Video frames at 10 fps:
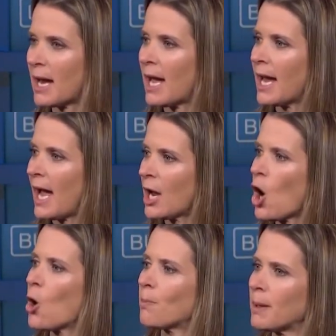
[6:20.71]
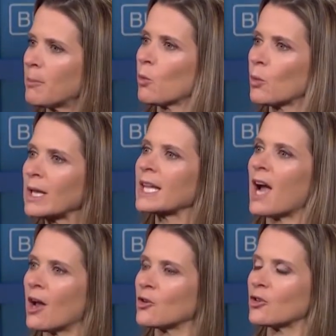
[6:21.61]
but I hope people
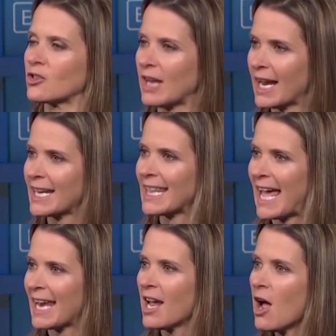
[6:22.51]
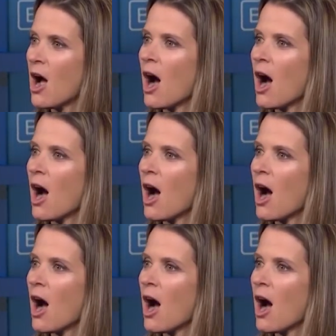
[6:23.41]
really understand that